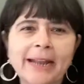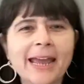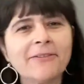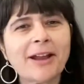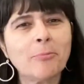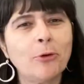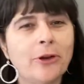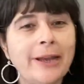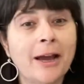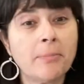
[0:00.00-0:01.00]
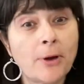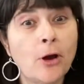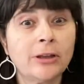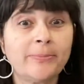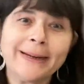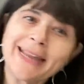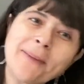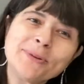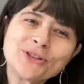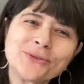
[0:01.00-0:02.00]
but I have not put up all of my
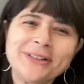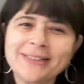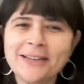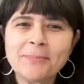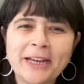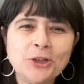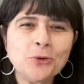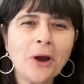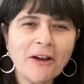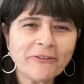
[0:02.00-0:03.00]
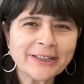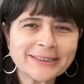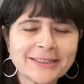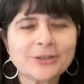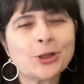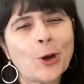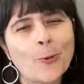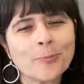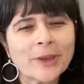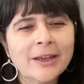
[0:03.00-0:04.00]
tapestries in my new office.
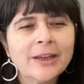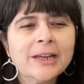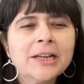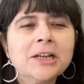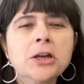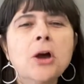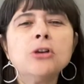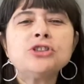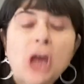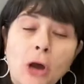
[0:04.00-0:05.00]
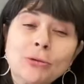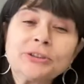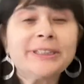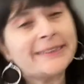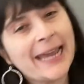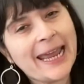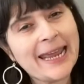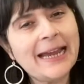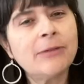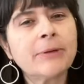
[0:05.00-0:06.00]
So
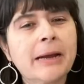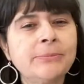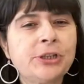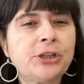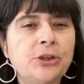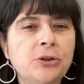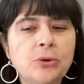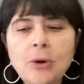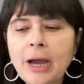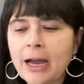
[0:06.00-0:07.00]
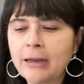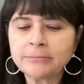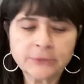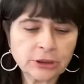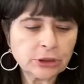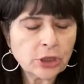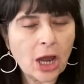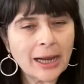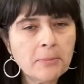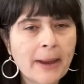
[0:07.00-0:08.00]
today I've come to you to
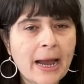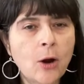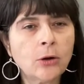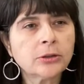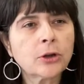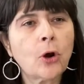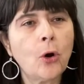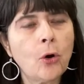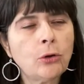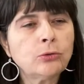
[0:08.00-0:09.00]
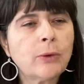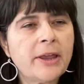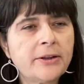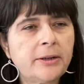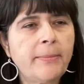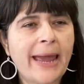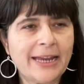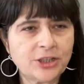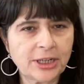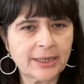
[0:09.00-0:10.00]
talk about cold weather
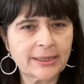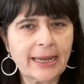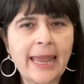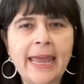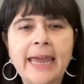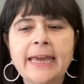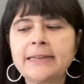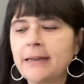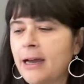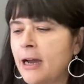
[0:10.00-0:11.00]
magic. And